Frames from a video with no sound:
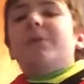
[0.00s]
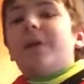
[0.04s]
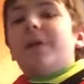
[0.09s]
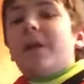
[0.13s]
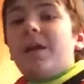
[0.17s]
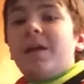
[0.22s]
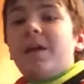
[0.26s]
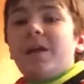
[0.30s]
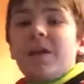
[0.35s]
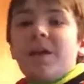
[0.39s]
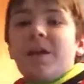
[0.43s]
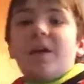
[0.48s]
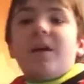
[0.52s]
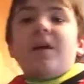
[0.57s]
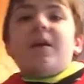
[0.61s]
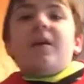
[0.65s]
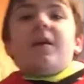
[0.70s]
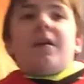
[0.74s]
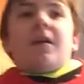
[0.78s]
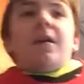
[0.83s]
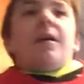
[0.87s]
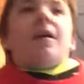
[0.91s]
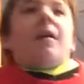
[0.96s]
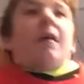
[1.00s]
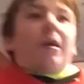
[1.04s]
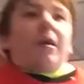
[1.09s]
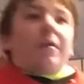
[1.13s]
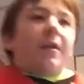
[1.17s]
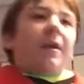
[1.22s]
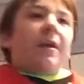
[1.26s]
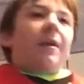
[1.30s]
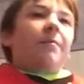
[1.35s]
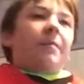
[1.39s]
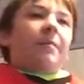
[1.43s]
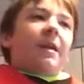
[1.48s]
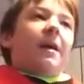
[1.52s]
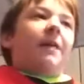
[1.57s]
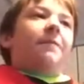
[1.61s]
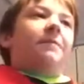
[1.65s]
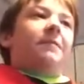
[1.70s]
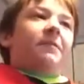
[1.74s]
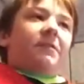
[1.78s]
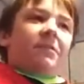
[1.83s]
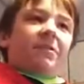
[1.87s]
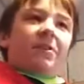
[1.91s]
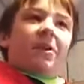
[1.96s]
but I think I'm gonna
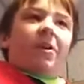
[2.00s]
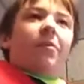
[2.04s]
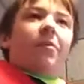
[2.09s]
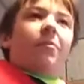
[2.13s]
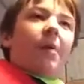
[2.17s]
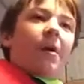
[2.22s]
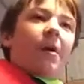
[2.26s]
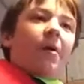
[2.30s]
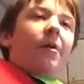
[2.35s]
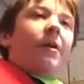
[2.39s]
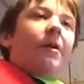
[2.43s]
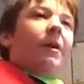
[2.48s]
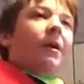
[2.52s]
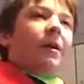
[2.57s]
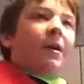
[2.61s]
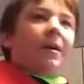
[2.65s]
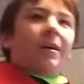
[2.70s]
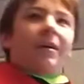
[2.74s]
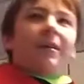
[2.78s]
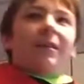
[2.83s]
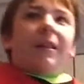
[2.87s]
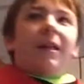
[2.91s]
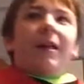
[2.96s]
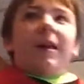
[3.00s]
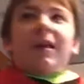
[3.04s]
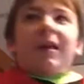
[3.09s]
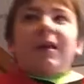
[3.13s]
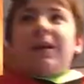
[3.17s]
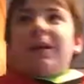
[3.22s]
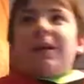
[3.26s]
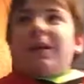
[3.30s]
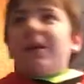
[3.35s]
have to start wearing, like,